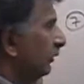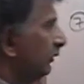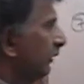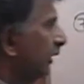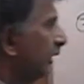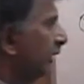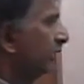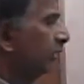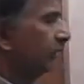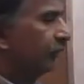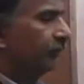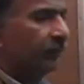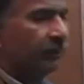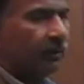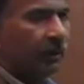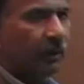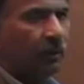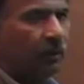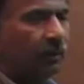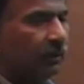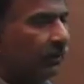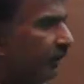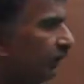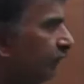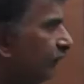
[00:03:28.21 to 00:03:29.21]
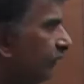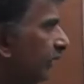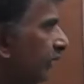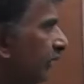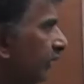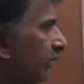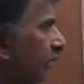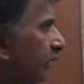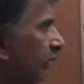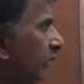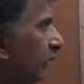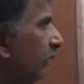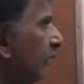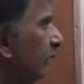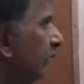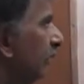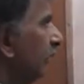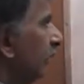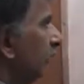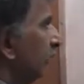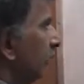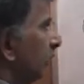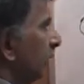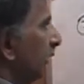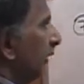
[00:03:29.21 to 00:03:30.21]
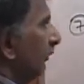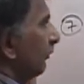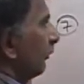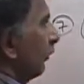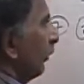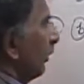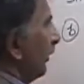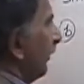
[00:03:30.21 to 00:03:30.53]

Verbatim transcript: of negative 2, they are all different. So let's call